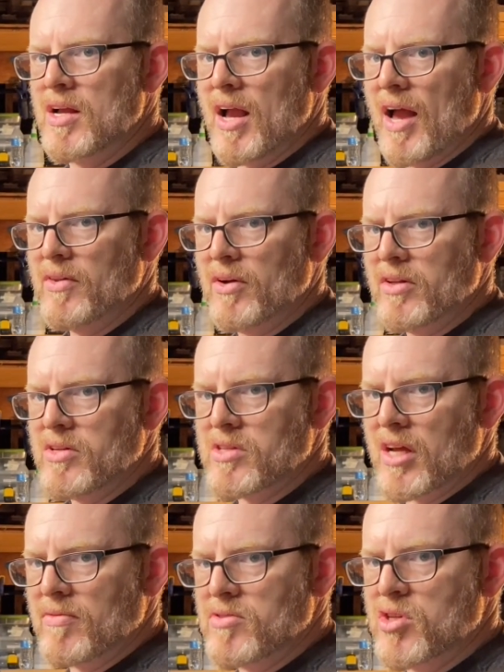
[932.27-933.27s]
And there are these
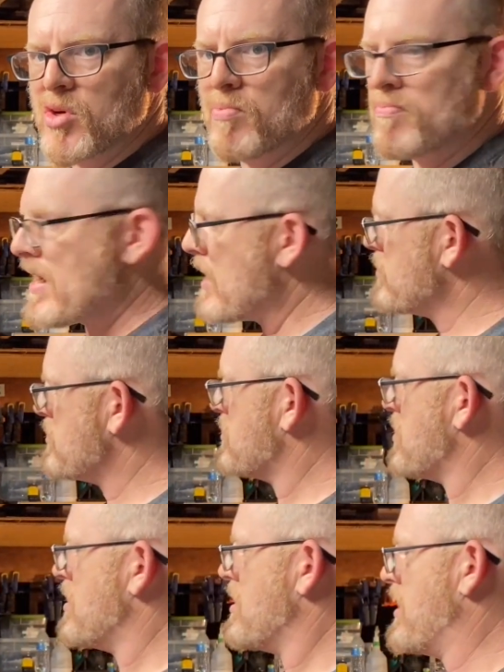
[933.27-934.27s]
kind of tube mounts
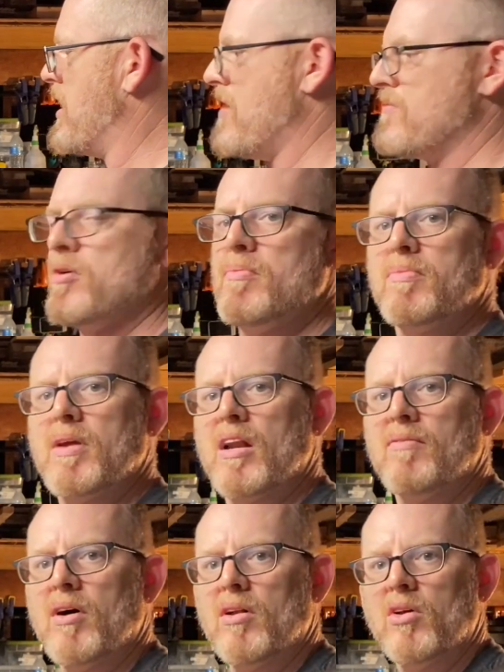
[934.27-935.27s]
and I have them kind
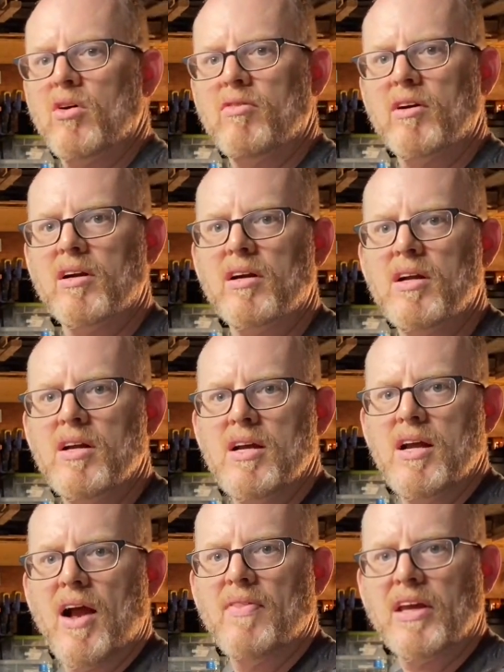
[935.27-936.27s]
of all over
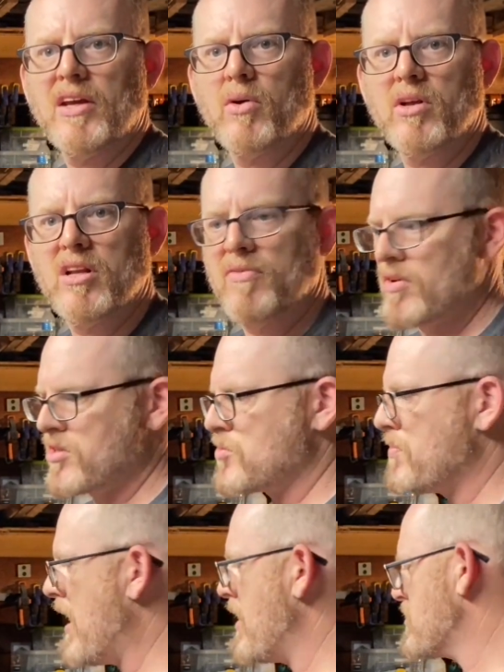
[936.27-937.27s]
and they go to different
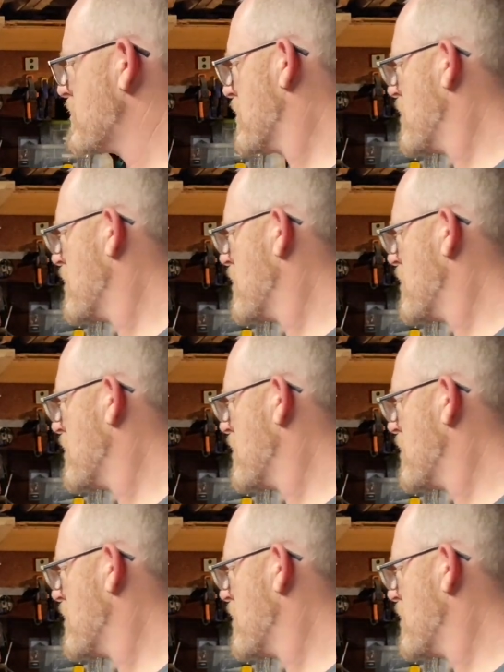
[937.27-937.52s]
spots.